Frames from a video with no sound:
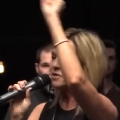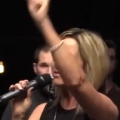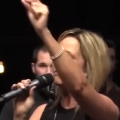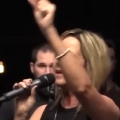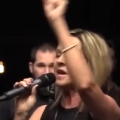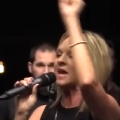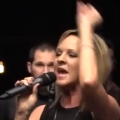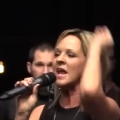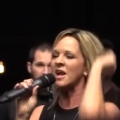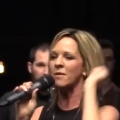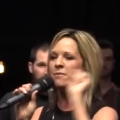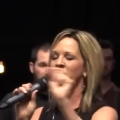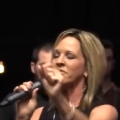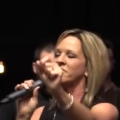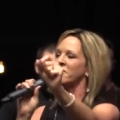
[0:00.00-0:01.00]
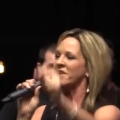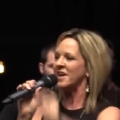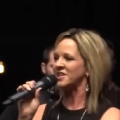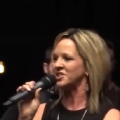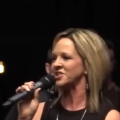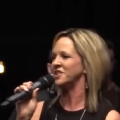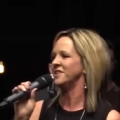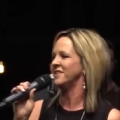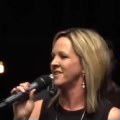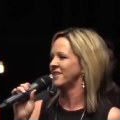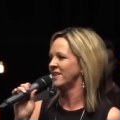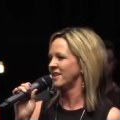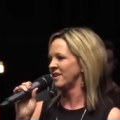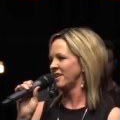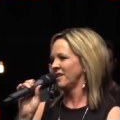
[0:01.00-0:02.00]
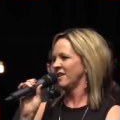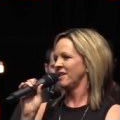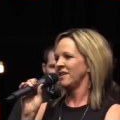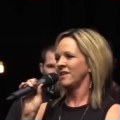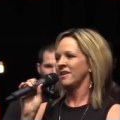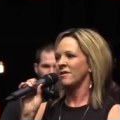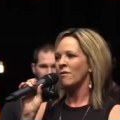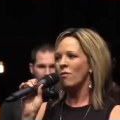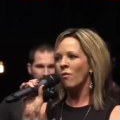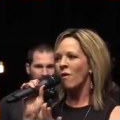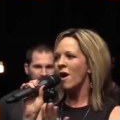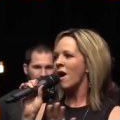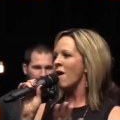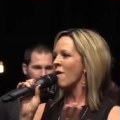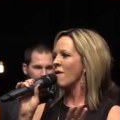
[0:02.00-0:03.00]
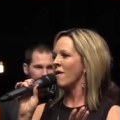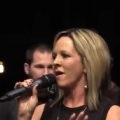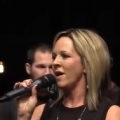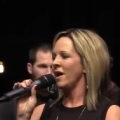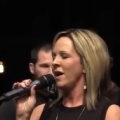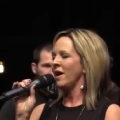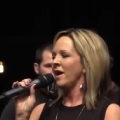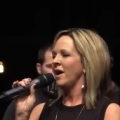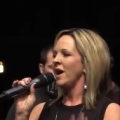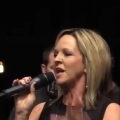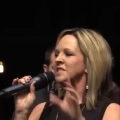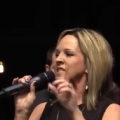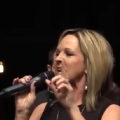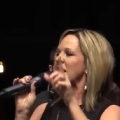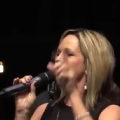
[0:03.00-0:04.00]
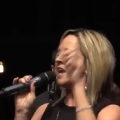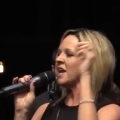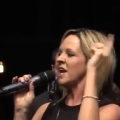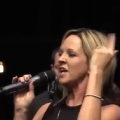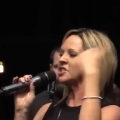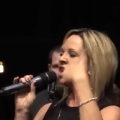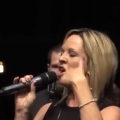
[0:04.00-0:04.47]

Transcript: with me and I'll birth your nation. Whoa! He's saying, he